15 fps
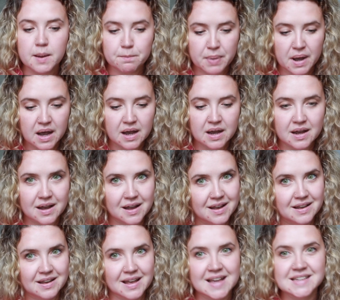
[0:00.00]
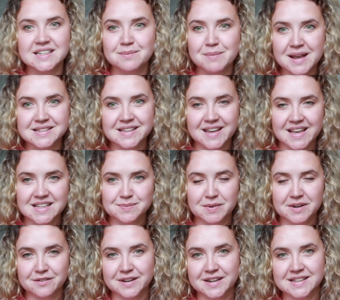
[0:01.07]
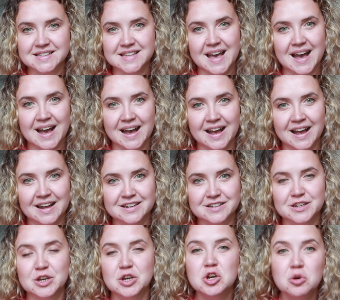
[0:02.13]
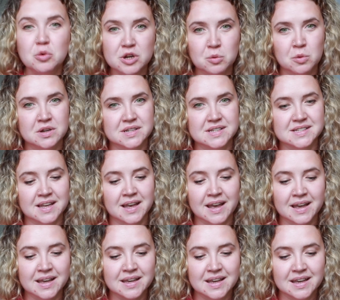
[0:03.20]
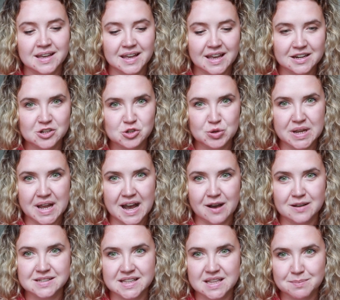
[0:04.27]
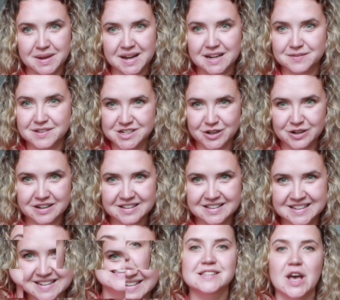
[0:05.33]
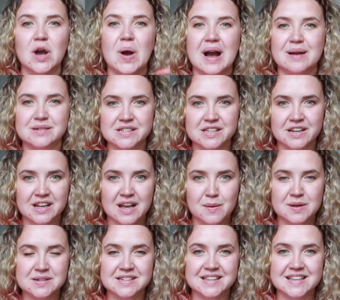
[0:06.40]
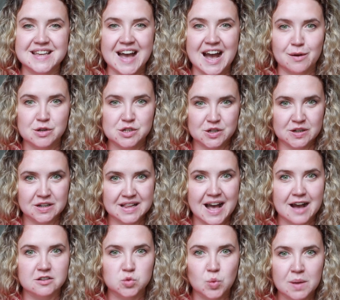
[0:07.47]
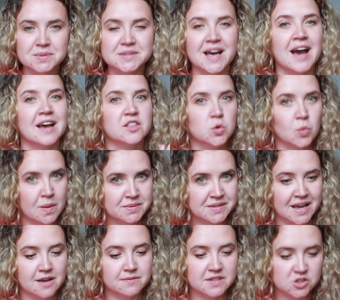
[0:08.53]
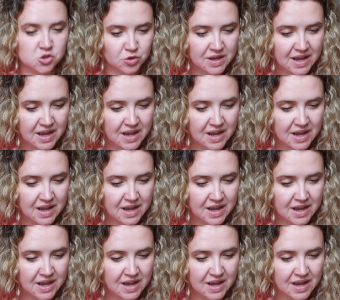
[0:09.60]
but it's an amazing experience, and who wouldn't want to stay in a tree house in the middle of the jungle? So I'm just going to go on to the Our Jungle House website, the website of these tree